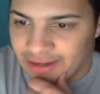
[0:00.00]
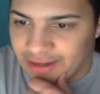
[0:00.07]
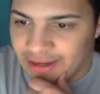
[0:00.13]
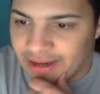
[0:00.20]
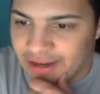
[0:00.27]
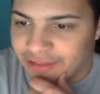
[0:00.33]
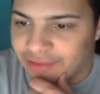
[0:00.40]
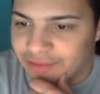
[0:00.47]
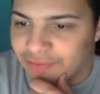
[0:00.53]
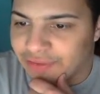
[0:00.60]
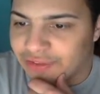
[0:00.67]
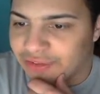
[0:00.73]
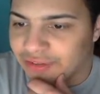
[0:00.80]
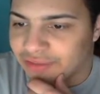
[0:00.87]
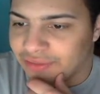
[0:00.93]
Health
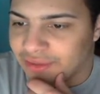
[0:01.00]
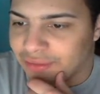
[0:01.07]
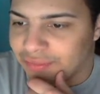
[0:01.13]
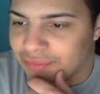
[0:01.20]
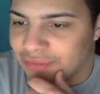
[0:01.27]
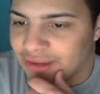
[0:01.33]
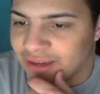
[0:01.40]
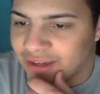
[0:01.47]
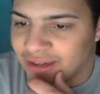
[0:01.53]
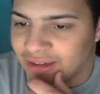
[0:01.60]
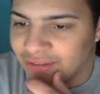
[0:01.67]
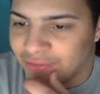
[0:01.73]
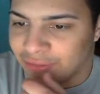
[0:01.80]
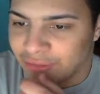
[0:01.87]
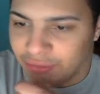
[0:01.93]
officials have
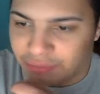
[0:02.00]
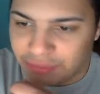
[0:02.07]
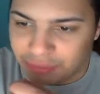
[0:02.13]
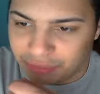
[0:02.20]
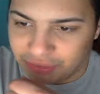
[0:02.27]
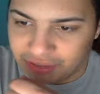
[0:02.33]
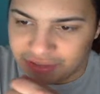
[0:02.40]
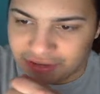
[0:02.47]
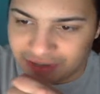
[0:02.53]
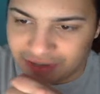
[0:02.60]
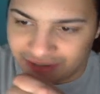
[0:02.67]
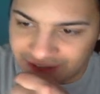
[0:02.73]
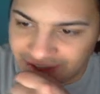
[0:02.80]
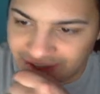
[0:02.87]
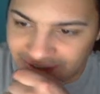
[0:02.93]
urged people in the
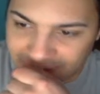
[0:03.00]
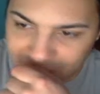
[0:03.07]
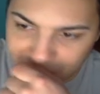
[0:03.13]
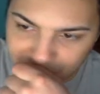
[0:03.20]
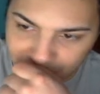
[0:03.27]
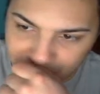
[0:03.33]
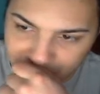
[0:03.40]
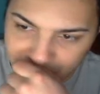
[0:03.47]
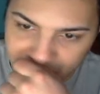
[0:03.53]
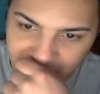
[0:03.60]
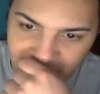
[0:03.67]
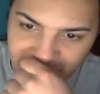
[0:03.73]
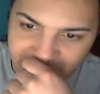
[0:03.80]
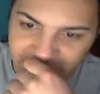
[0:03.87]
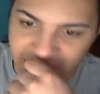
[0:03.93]
U.S. to take usual
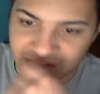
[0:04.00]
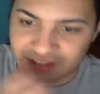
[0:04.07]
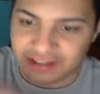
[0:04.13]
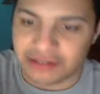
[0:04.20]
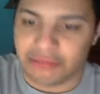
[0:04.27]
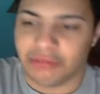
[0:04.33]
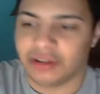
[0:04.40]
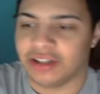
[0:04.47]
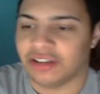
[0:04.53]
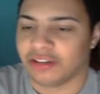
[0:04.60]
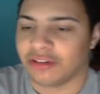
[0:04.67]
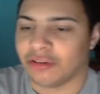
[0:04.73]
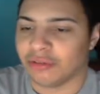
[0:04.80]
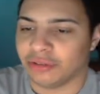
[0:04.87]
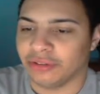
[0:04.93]
precautions that they would in
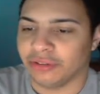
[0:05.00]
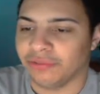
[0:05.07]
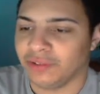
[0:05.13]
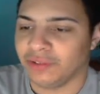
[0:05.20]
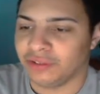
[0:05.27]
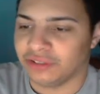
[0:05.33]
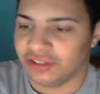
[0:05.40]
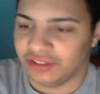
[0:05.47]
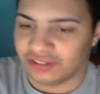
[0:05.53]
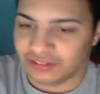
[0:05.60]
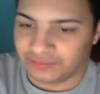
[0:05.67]
cold and flu season.